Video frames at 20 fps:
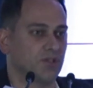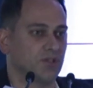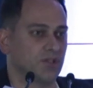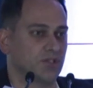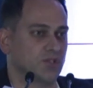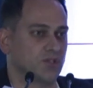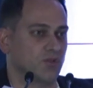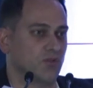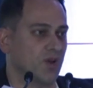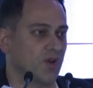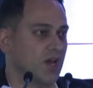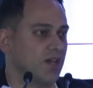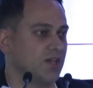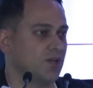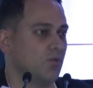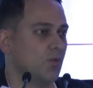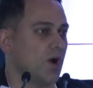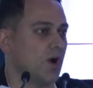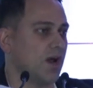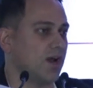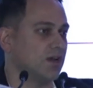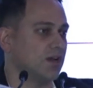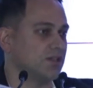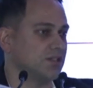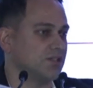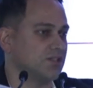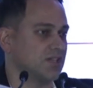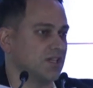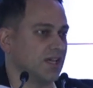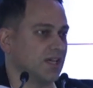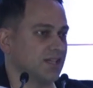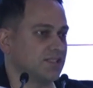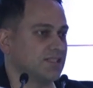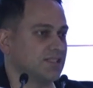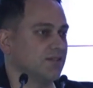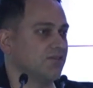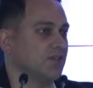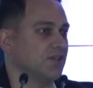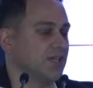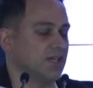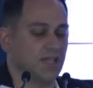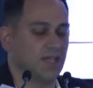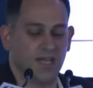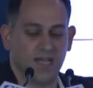It's creating wireless connectivity.